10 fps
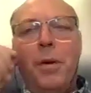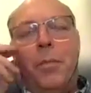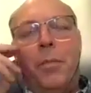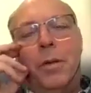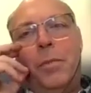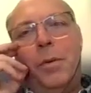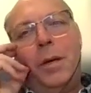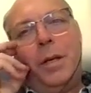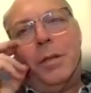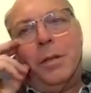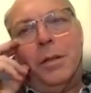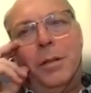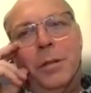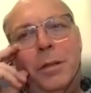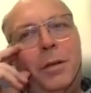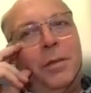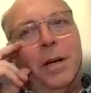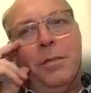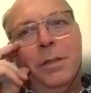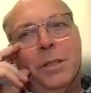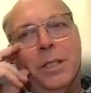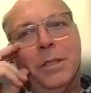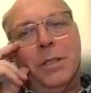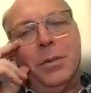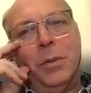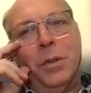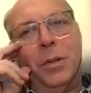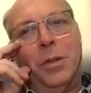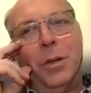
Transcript: we had a lot of conversations with